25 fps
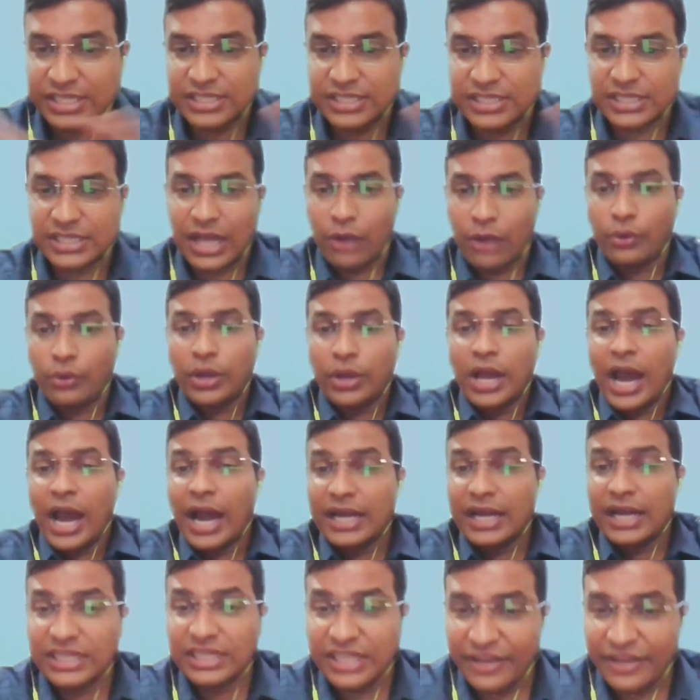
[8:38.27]
Now, under
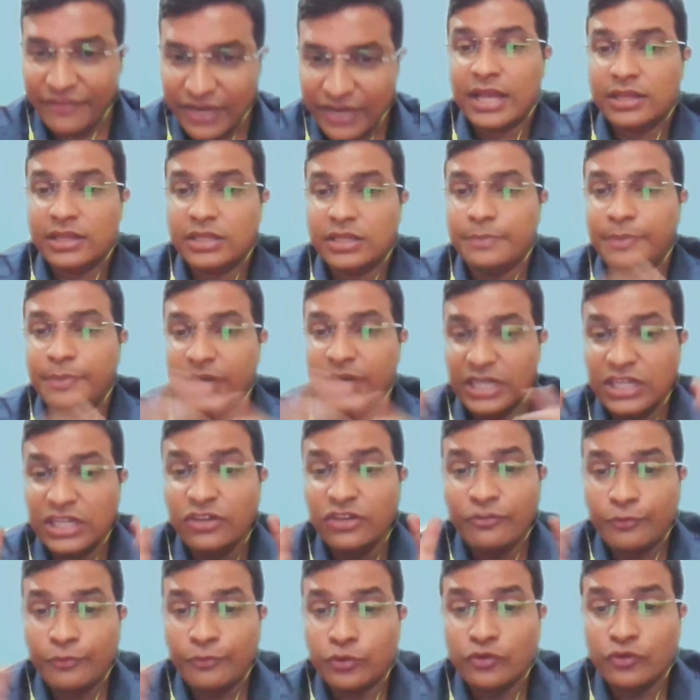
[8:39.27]
the Evidence Act, burden of
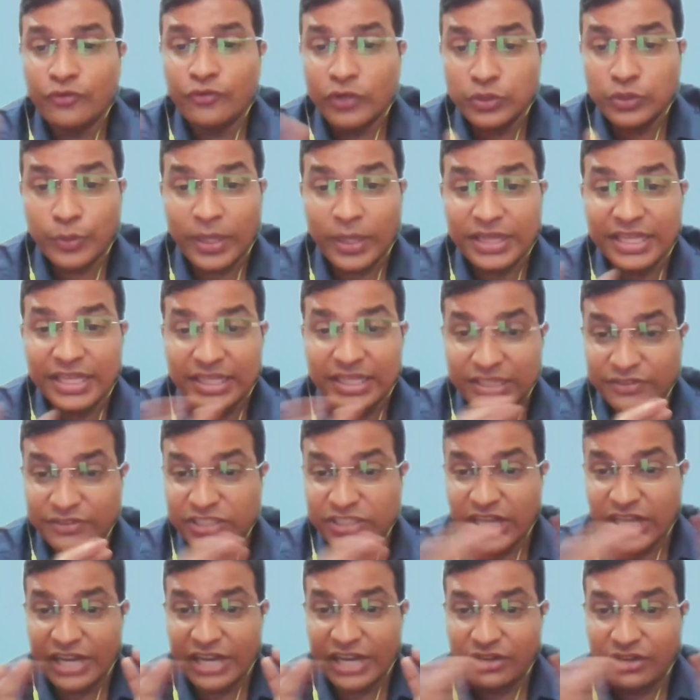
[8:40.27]
proof was one thing which I
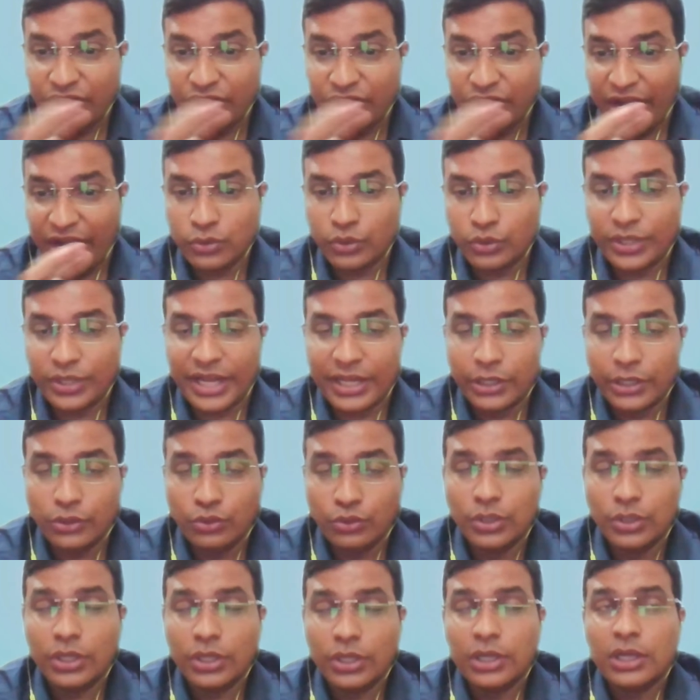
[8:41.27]
tried to tell you.
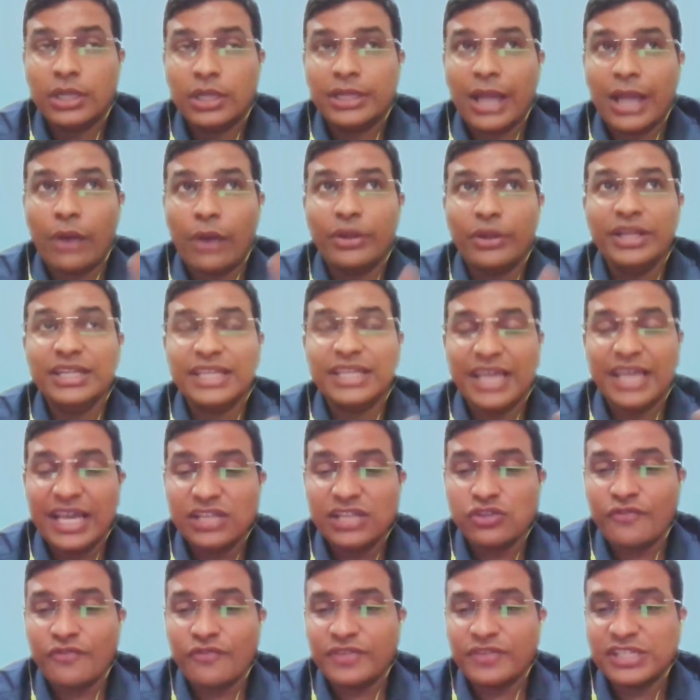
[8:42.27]
Now, in case
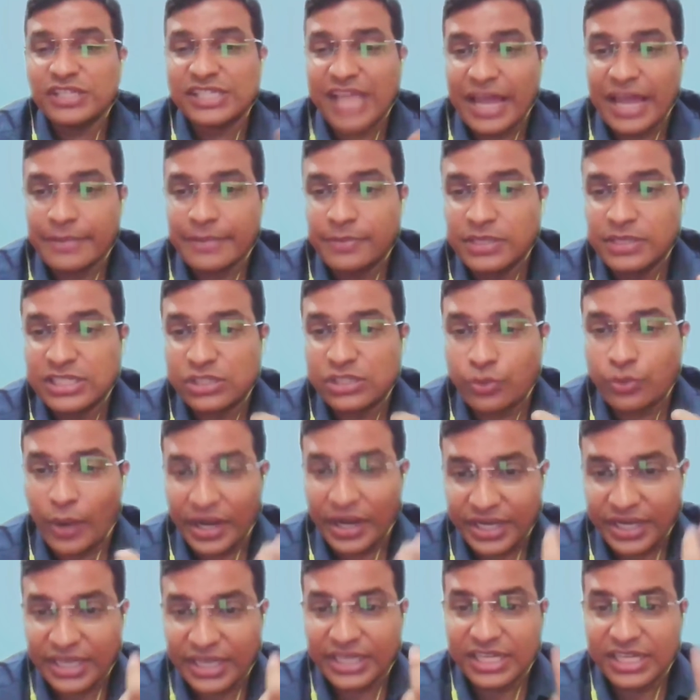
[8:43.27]
of a cyber
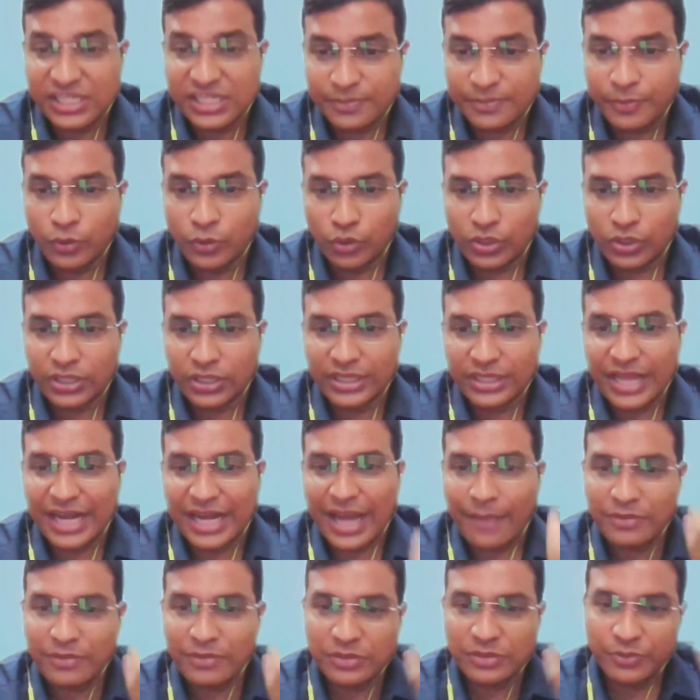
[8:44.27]
squatting dispute that
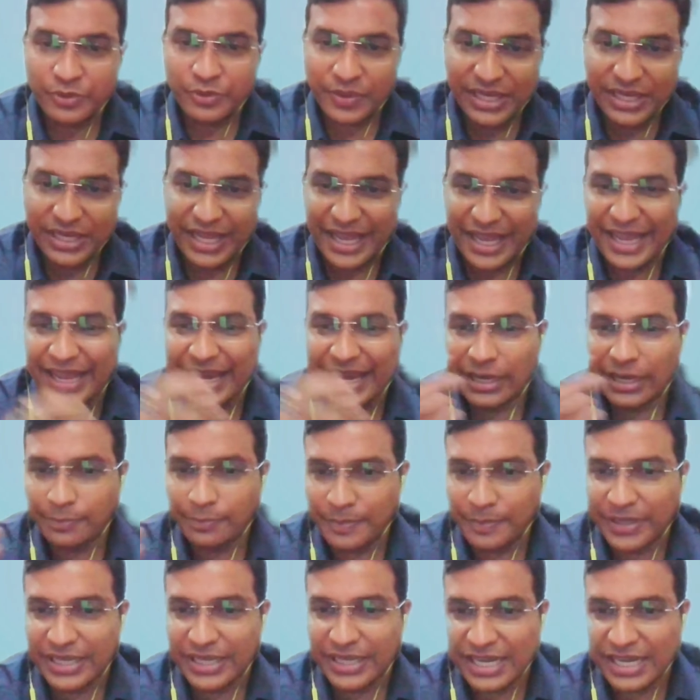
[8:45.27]
happens between A and
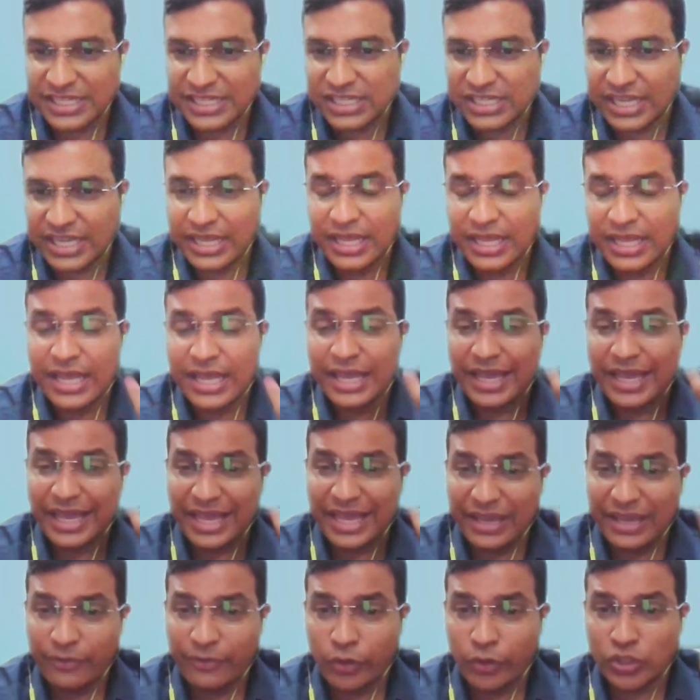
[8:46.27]
B, let's say
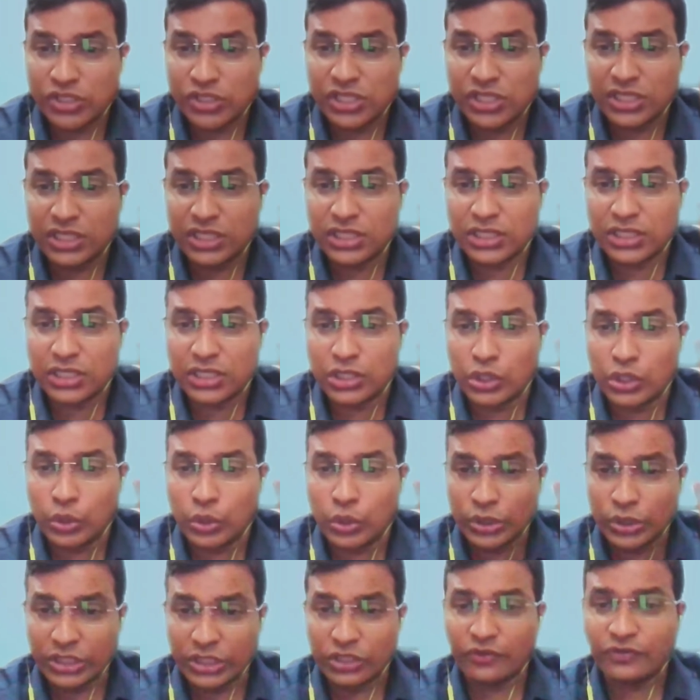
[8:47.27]
A was the
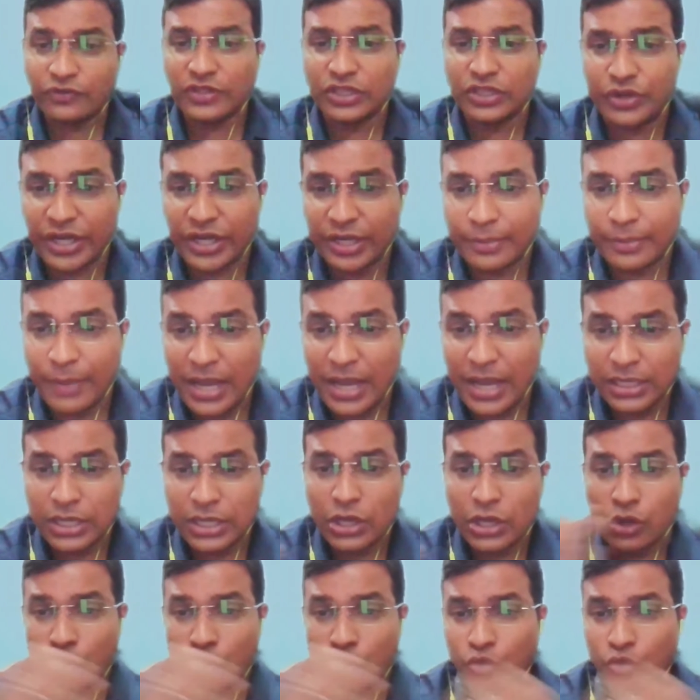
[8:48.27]
owner of the trademark
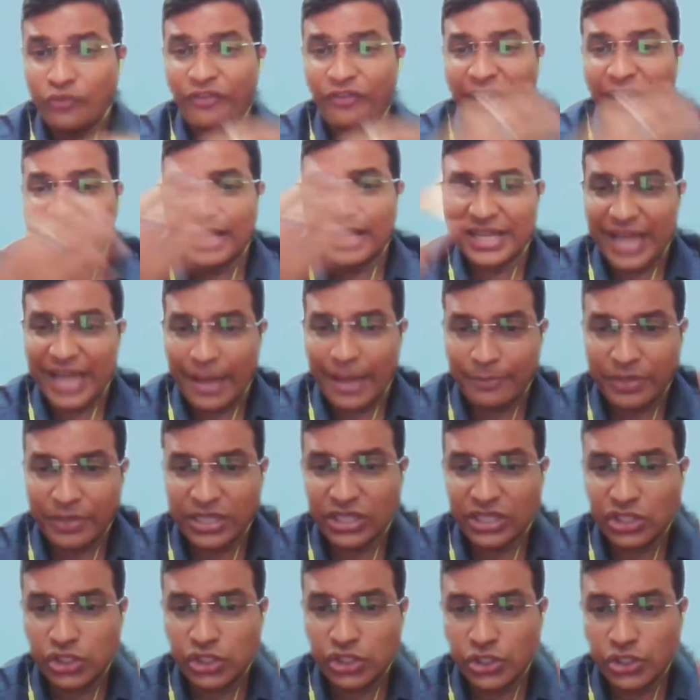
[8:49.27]
who filed an
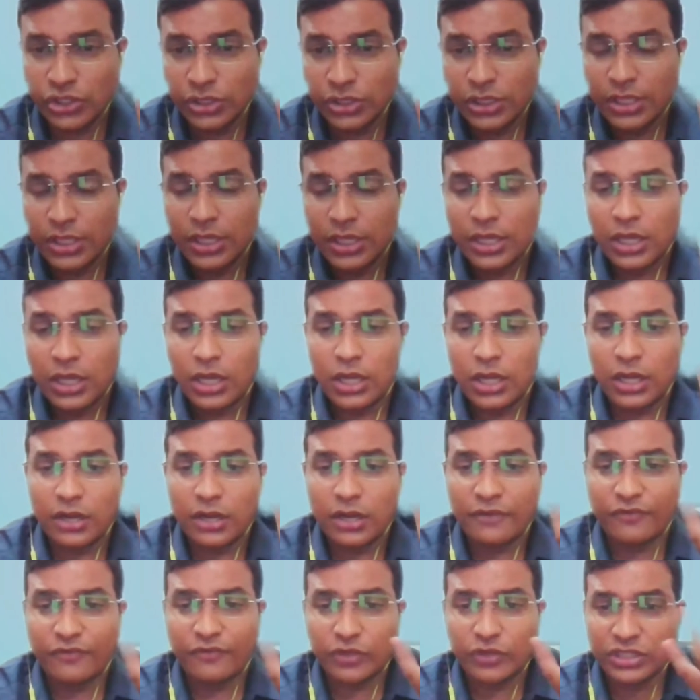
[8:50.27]
application
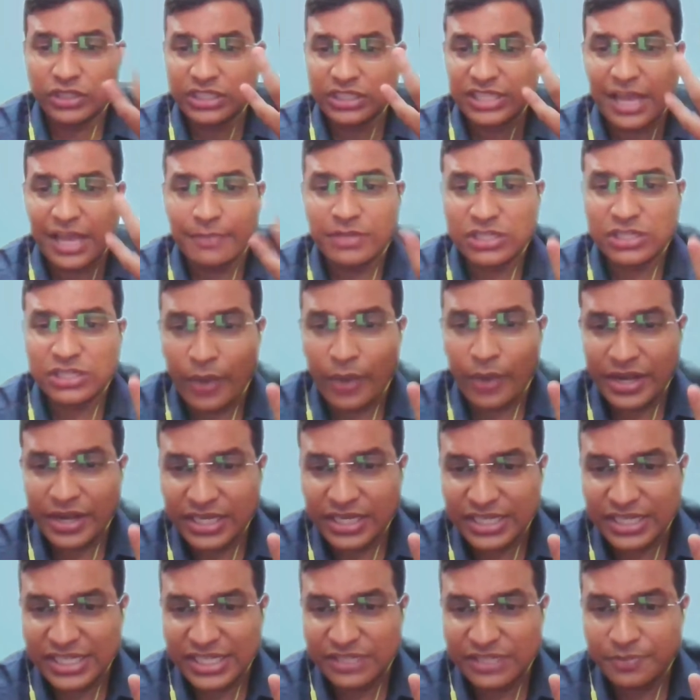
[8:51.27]
for the cyber squatting
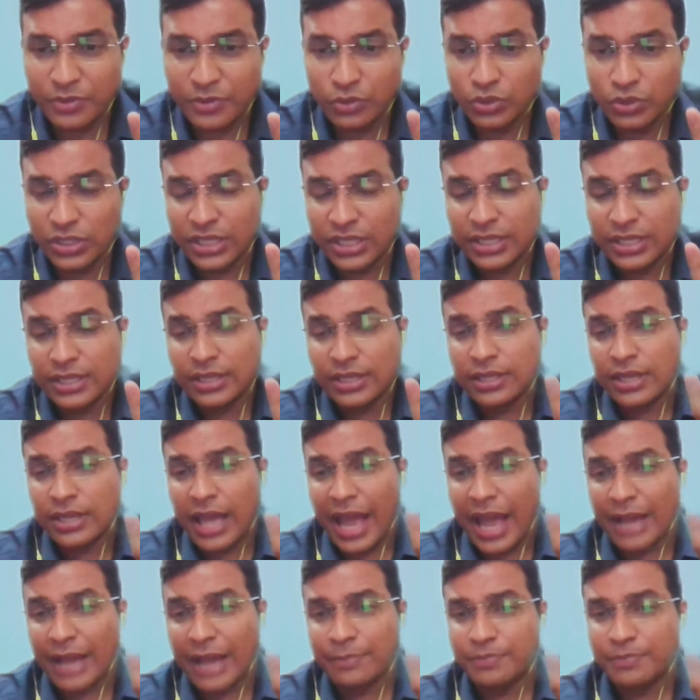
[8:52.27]
dispute,
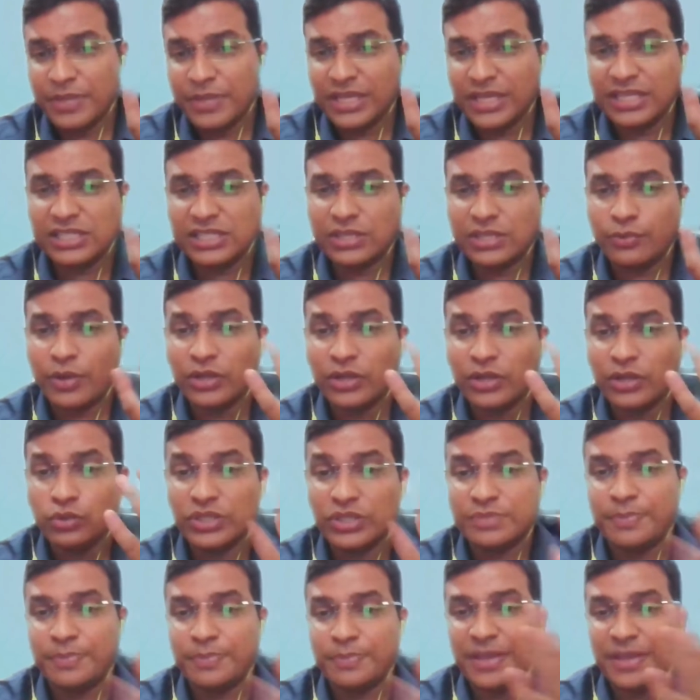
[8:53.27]
and B is the one who is
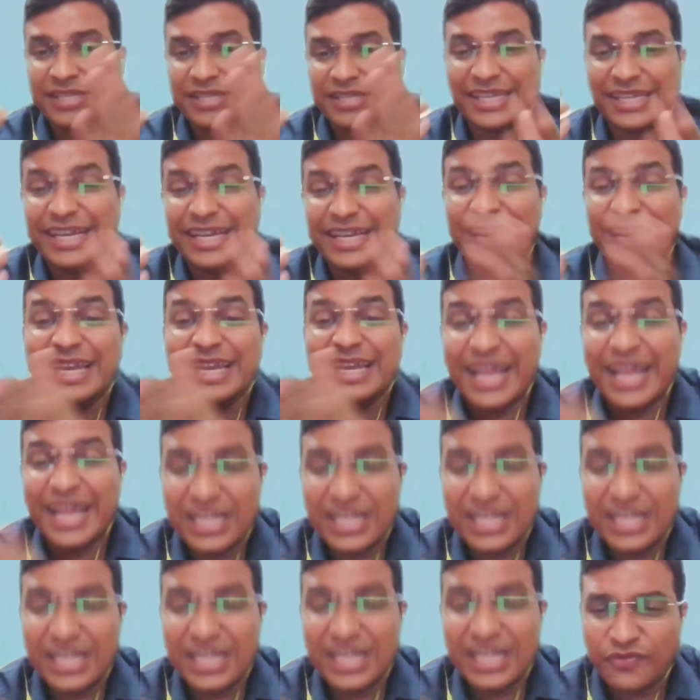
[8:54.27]
basically
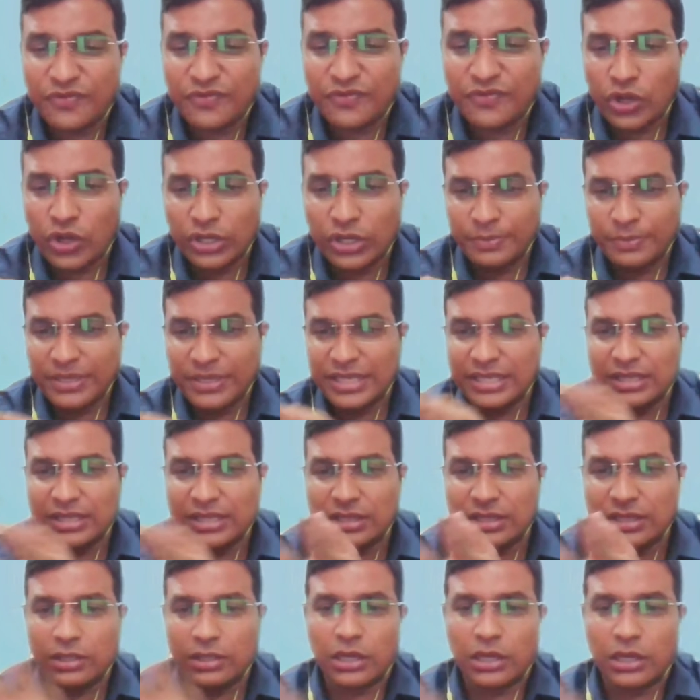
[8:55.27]
alleged for
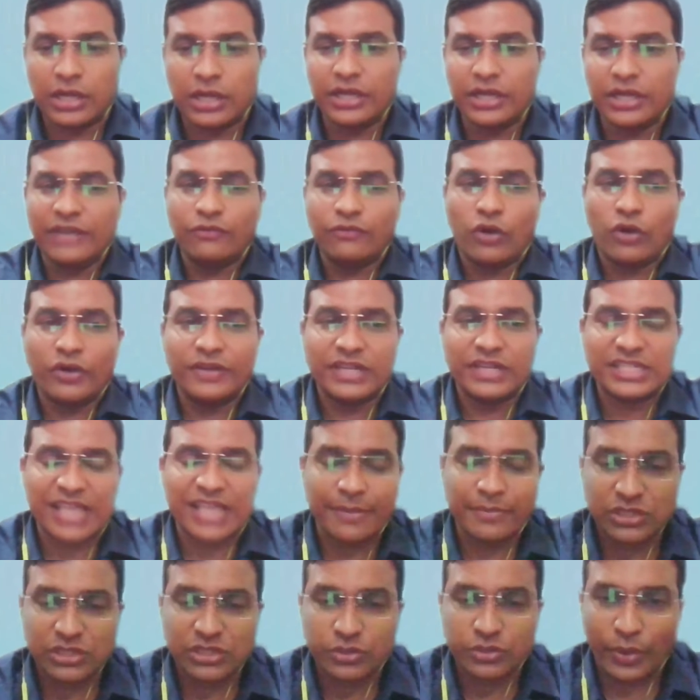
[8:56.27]
being involved in a
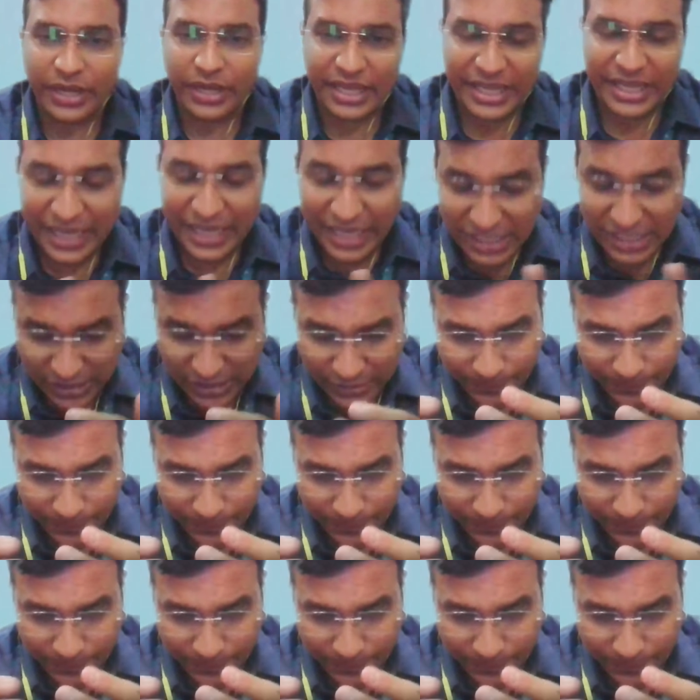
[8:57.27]
cyber squatting case.